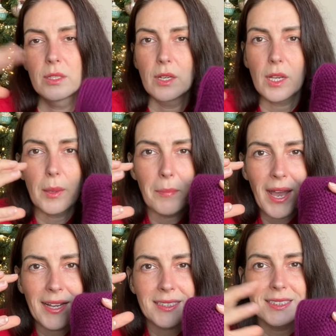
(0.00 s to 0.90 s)

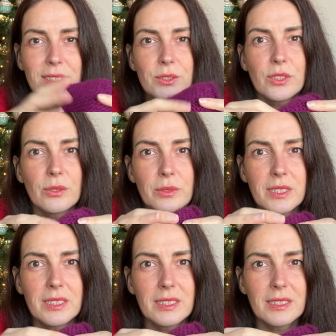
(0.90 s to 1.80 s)
compact. So
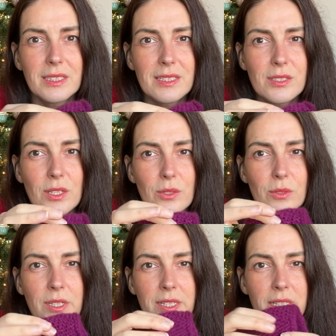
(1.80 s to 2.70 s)
there's no
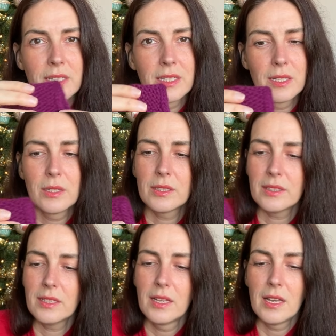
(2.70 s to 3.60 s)
like,
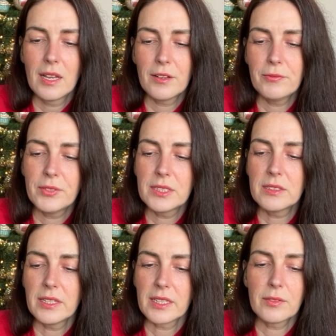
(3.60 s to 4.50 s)
I feel
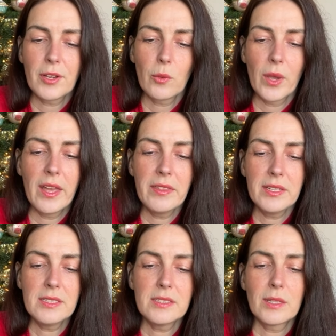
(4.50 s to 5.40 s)
like if I wear
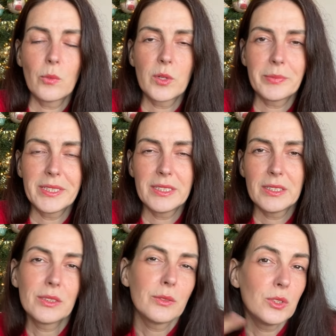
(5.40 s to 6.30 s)
this, there will
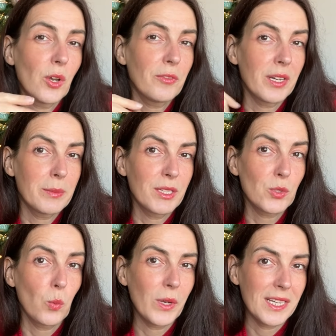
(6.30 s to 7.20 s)
be not very much
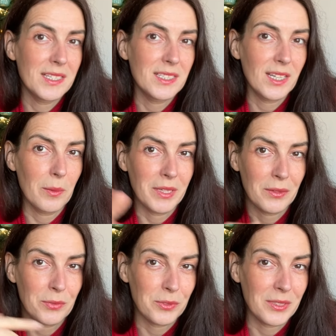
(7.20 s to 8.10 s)
wind coming
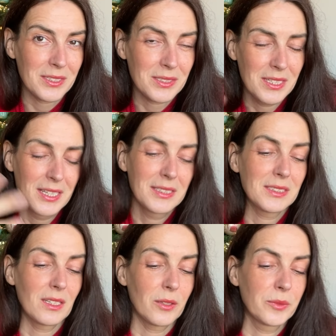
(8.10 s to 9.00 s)
through this.
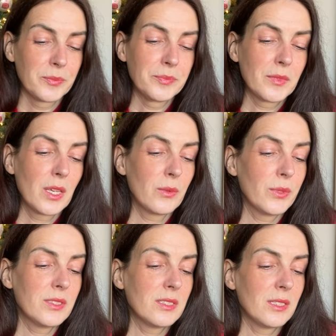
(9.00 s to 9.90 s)
So
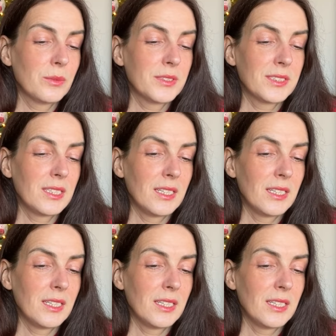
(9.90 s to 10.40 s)
we'll see, we'll see.